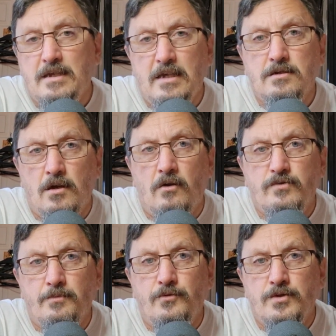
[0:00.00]
it is
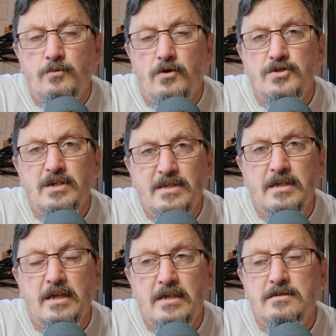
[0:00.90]
uncomfortable to watch. Yes,
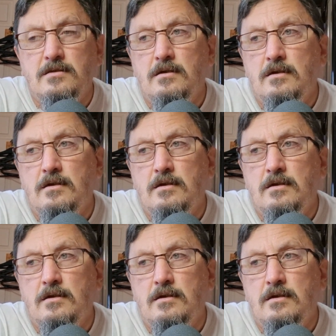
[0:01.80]
it is